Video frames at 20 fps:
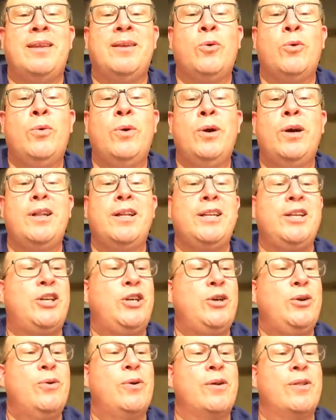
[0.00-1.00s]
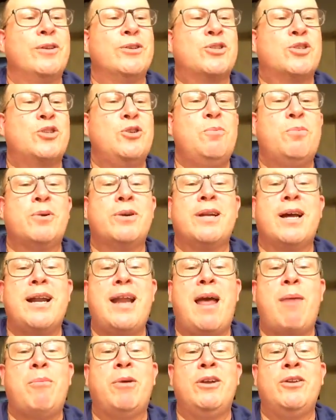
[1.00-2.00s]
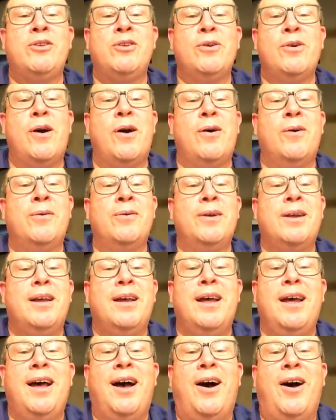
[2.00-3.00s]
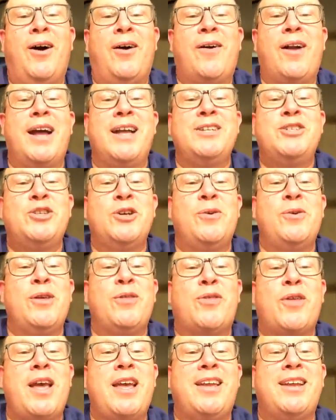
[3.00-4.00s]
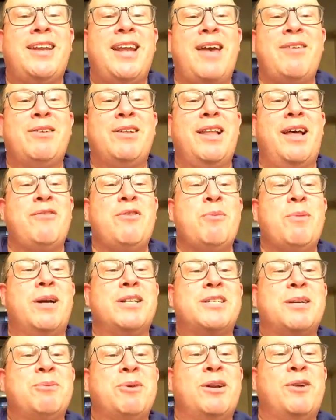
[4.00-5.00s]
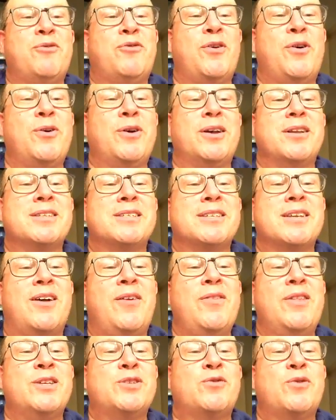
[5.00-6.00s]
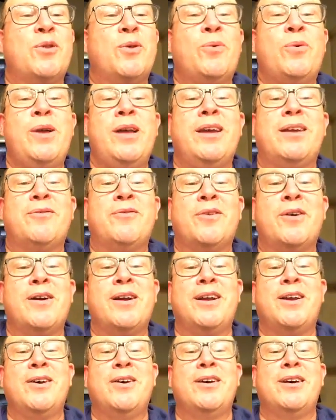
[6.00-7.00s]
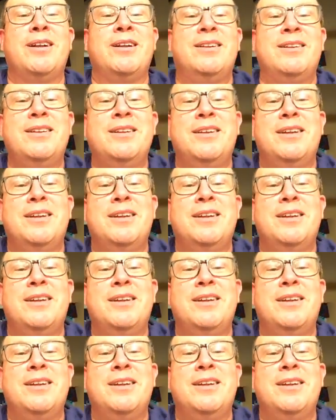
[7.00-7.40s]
Will and Q are the super dynamic duo. All right, Joni, thank you, David. Love you much. I'm going to focus on this for the week. Very good.